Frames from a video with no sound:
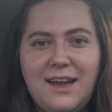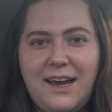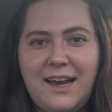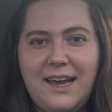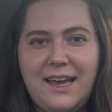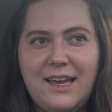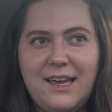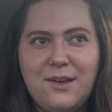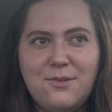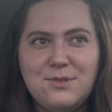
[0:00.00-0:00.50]

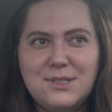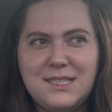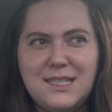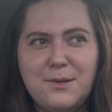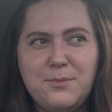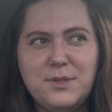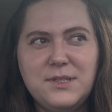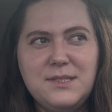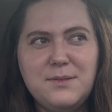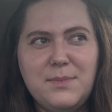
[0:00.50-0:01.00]
I was
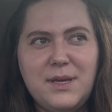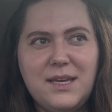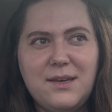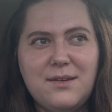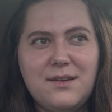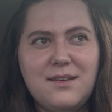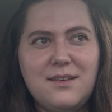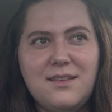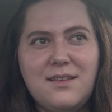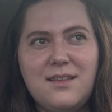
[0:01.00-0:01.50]
able to make
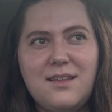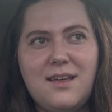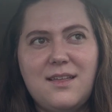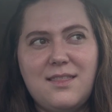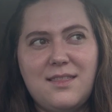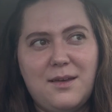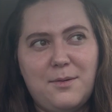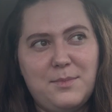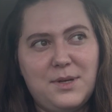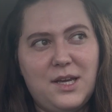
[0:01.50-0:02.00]

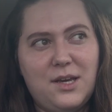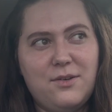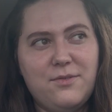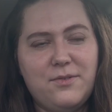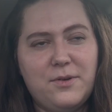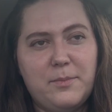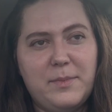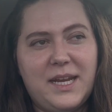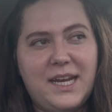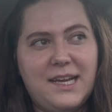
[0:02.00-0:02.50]
a thumbnail
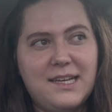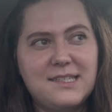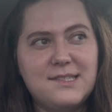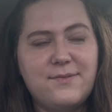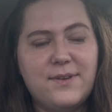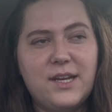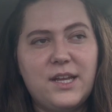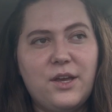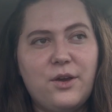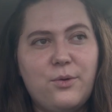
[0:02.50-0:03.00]
for my next
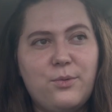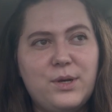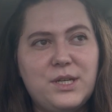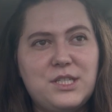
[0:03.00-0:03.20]
video,